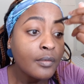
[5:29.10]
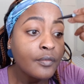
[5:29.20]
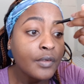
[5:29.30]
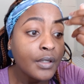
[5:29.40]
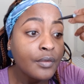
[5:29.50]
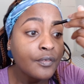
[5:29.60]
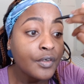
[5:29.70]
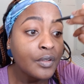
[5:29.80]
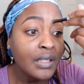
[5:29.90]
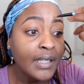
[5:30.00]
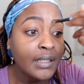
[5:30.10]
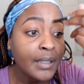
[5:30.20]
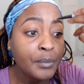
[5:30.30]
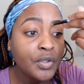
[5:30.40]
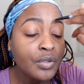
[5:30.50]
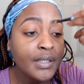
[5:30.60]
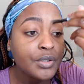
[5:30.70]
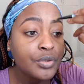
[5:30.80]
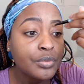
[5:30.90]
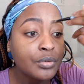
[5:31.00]
Very, very lightly. I'm not trying
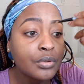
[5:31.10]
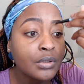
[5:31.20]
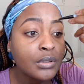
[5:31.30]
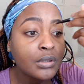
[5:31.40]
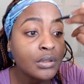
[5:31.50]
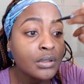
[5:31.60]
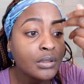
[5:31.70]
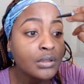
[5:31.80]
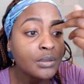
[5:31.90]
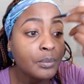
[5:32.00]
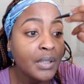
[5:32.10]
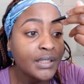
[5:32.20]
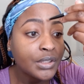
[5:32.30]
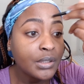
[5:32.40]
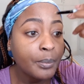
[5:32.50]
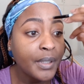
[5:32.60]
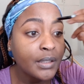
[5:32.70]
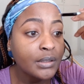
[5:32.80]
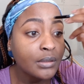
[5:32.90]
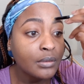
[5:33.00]
to smudge the
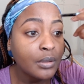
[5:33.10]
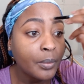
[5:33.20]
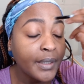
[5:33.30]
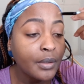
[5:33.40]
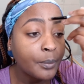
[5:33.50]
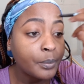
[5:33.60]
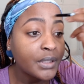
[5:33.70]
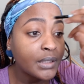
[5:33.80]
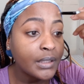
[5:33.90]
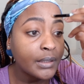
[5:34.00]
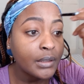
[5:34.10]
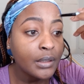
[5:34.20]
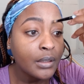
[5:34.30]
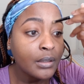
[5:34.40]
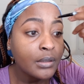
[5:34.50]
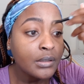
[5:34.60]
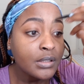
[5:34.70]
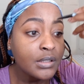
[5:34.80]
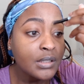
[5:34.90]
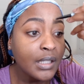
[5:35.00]
pencil away completely.
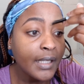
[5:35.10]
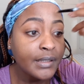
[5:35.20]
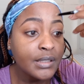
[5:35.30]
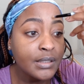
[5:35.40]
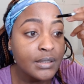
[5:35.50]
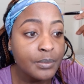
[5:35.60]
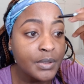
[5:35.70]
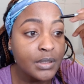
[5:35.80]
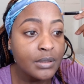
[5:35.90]
Just lighten it a bit.